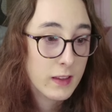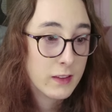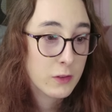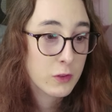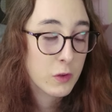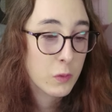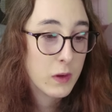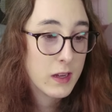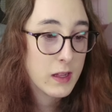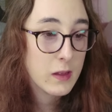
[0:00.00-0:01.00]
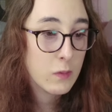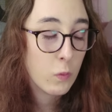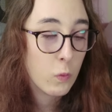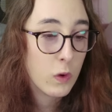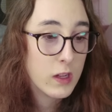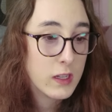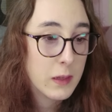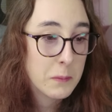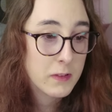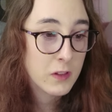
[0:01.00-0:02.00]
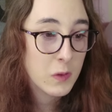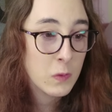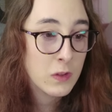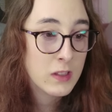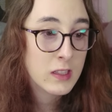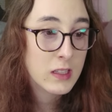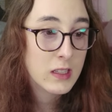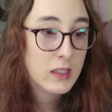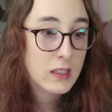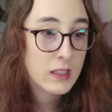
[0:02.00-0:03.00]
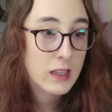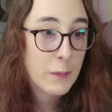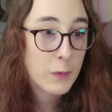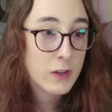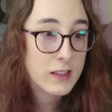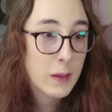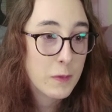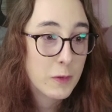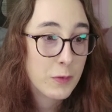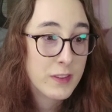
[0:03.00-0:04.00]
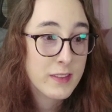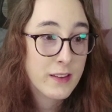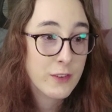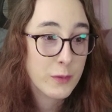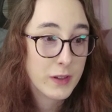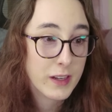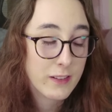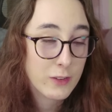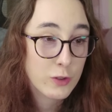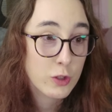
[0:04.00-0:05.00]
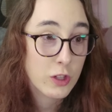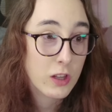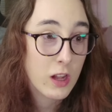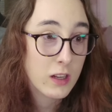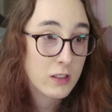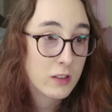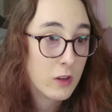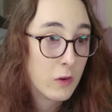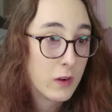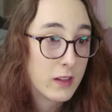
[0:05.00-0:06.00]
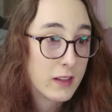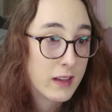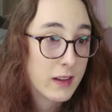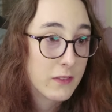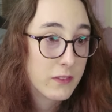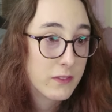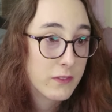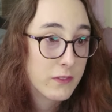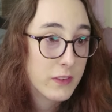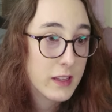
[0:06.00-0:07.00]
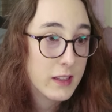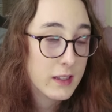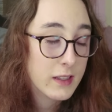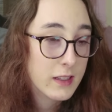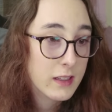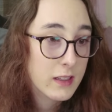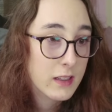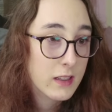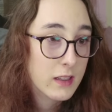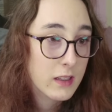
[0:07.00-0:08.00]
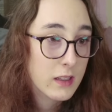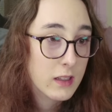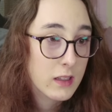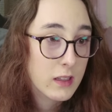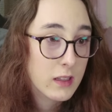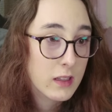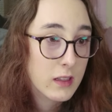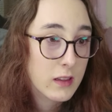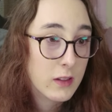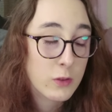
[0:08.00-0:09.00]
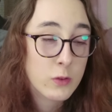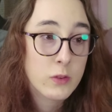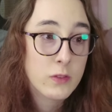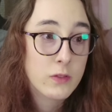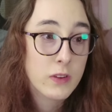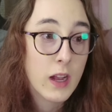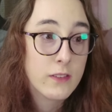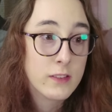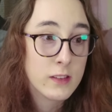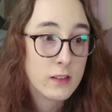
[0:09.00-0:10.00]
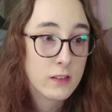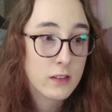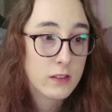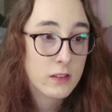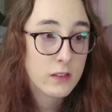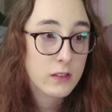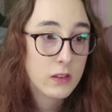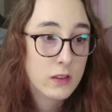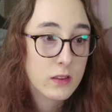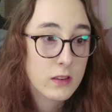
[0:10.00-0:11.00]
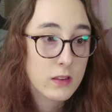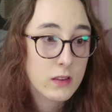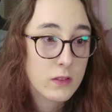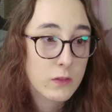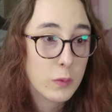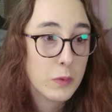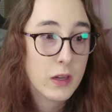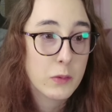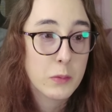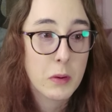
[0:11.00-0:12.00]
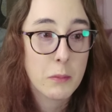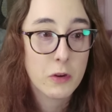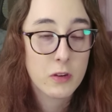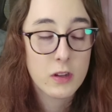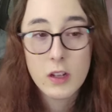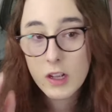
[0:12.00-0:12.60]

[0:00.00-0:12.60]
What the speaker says: there's 21 episodes? And we're at the episode 7 right now. There's a lot to go on. And I think there's 5 seasons, from what I remember.